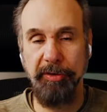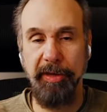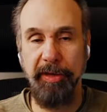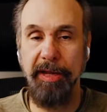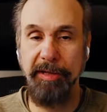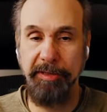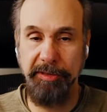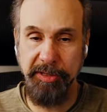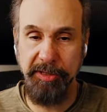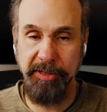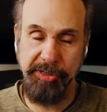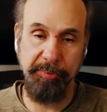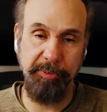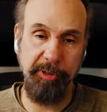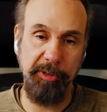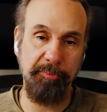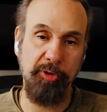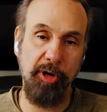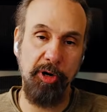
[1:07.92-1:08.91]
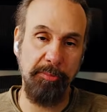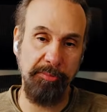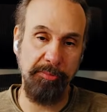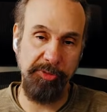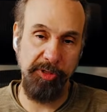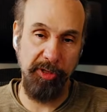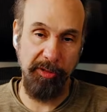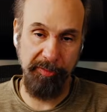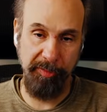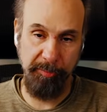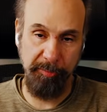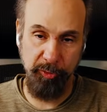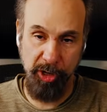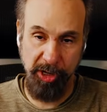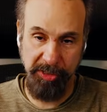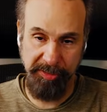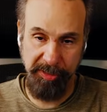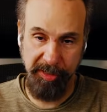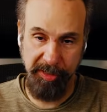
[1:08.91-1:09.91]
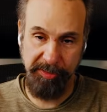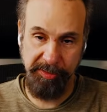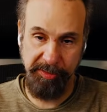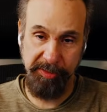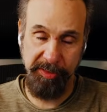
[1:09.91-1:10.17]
the 8-discipline problem solving process,